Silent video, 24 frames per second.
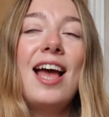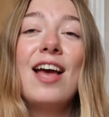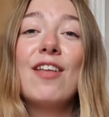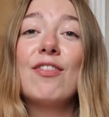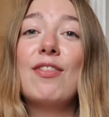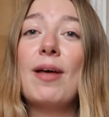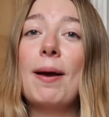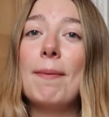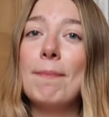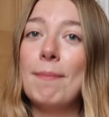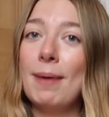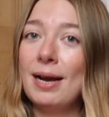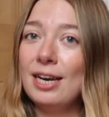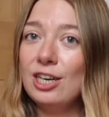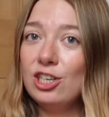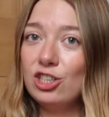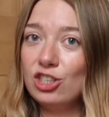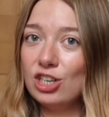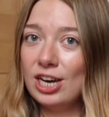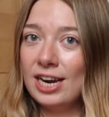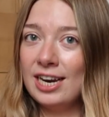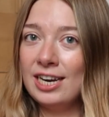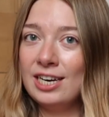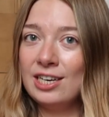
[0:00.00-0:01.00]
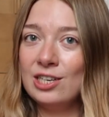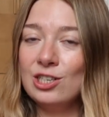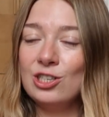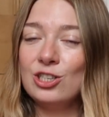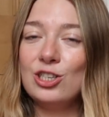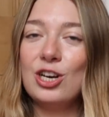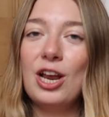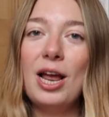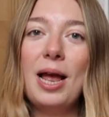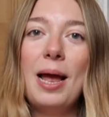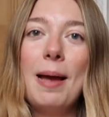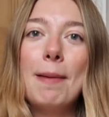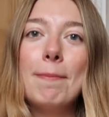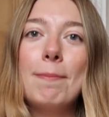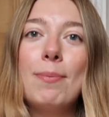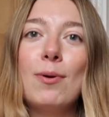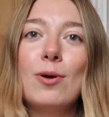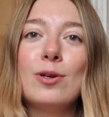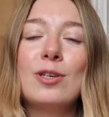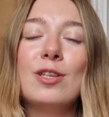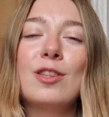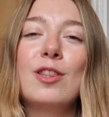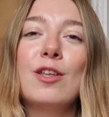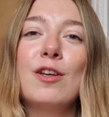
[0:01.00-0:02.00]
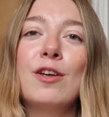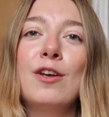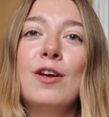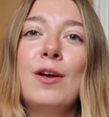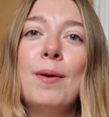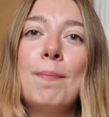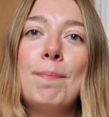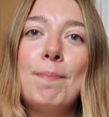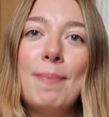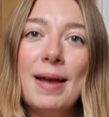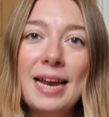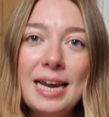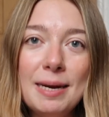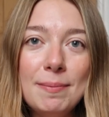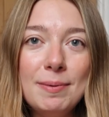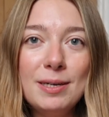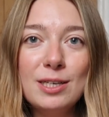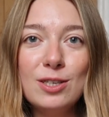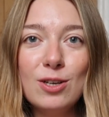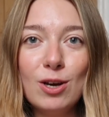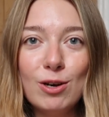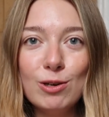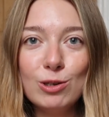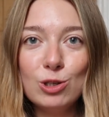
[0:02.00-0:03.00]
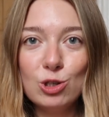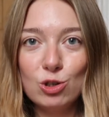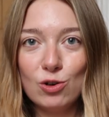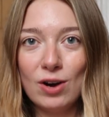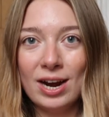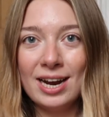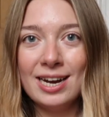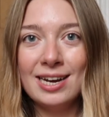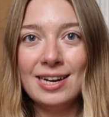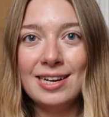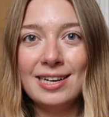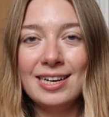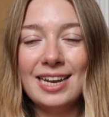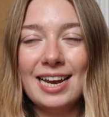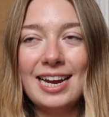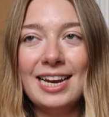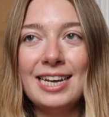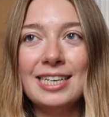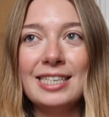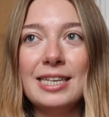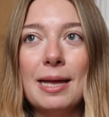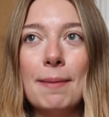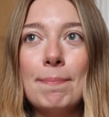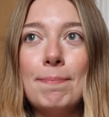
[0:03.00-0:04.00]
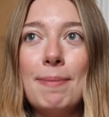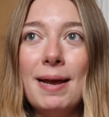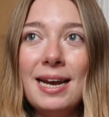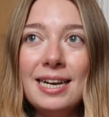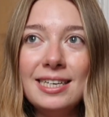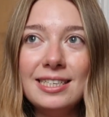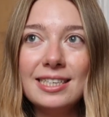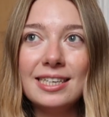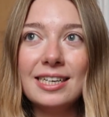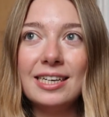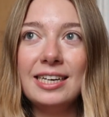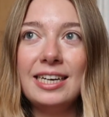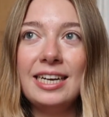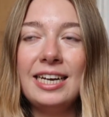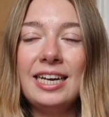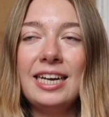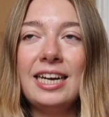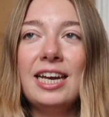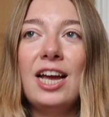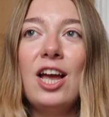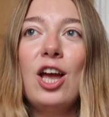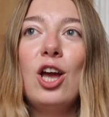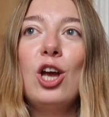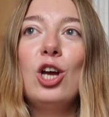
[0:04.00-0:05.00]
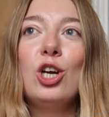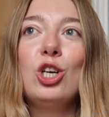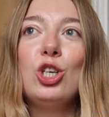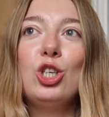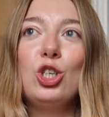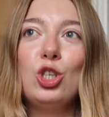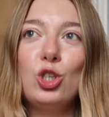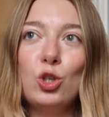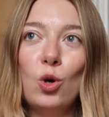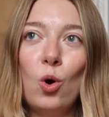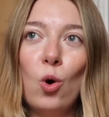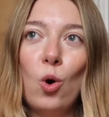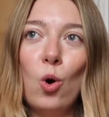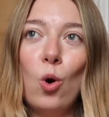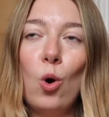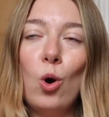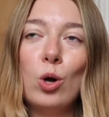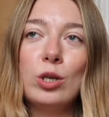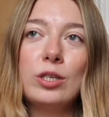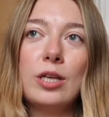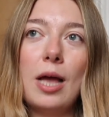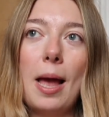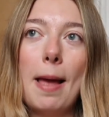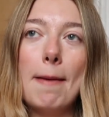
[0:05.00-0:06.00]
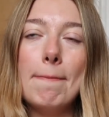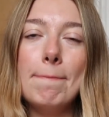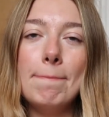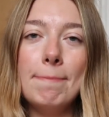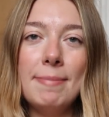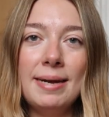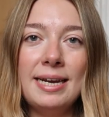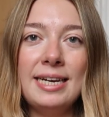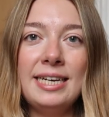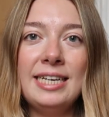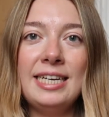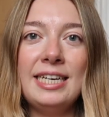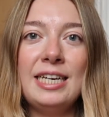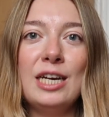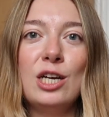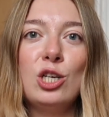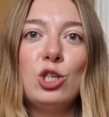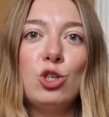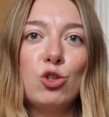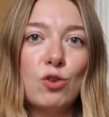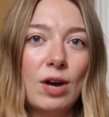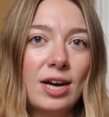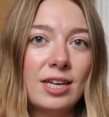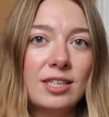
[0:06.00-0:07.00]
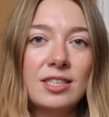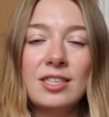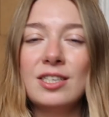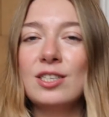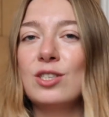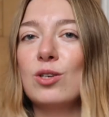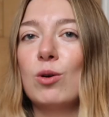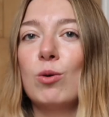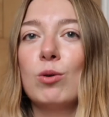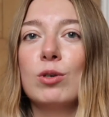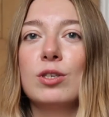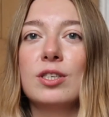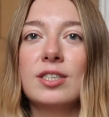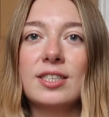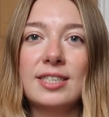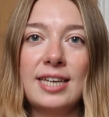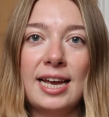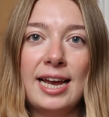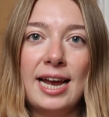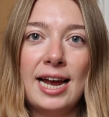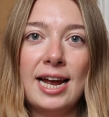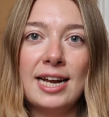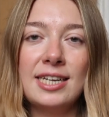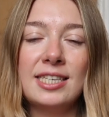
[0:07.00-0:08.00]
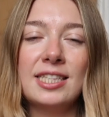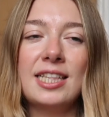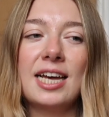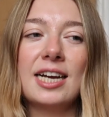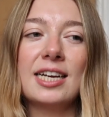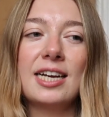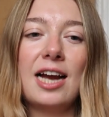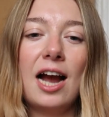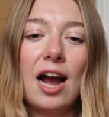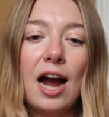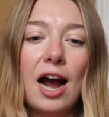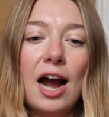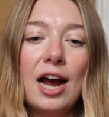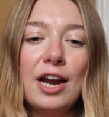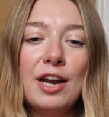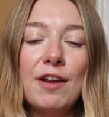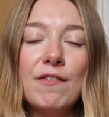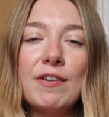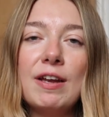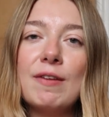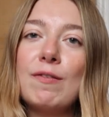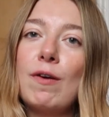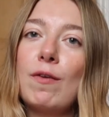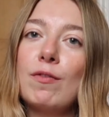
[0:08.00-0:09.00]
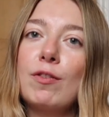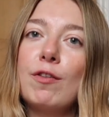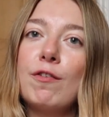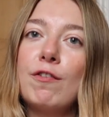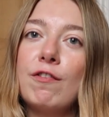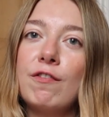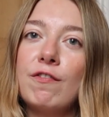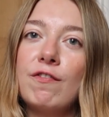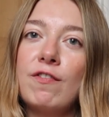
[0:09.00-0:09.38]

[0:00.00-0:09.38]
That might change, but the baby doll trend is basically short mini dresses or skirts that kind of give off the